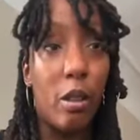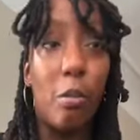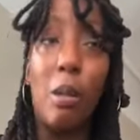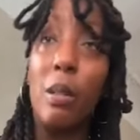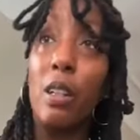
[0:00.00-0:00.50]

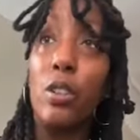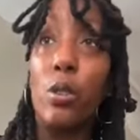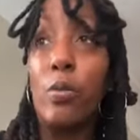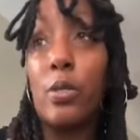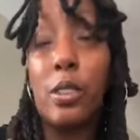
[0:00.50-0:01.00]
And maybe that's
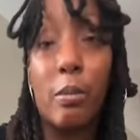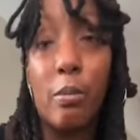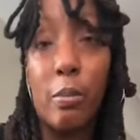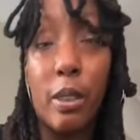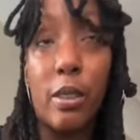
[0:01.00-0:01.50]
true for
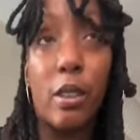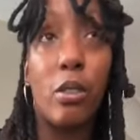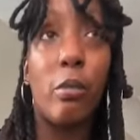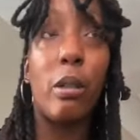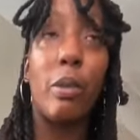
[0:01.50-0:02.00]
some
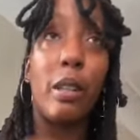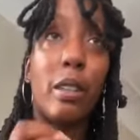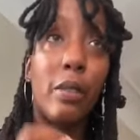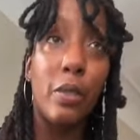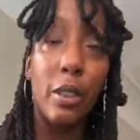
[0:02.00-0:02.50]
bisexual men,
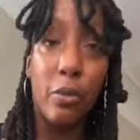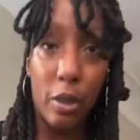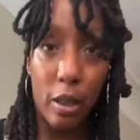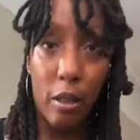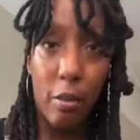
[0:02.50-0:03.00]
but definitely
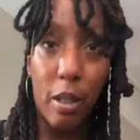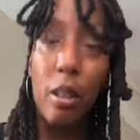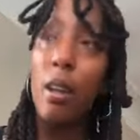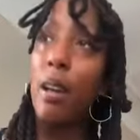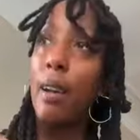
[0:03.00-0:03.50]
for gay
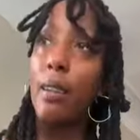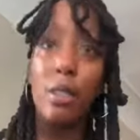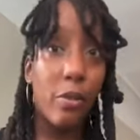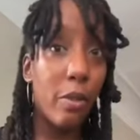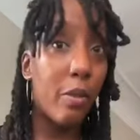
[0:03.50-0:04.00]
men
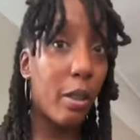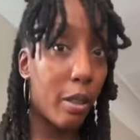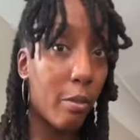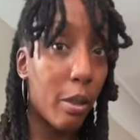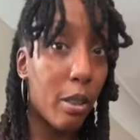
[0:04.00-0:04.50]
and definitely for
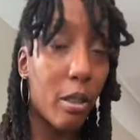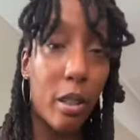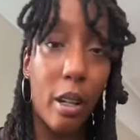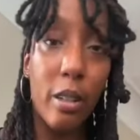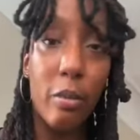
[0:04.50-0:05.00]
lesbians, a
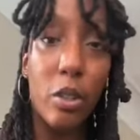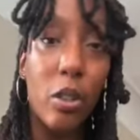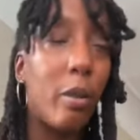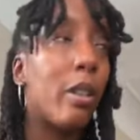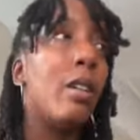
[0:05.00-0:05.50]
lot of them is
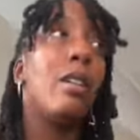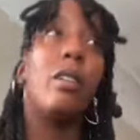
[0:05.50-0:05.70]
trauma.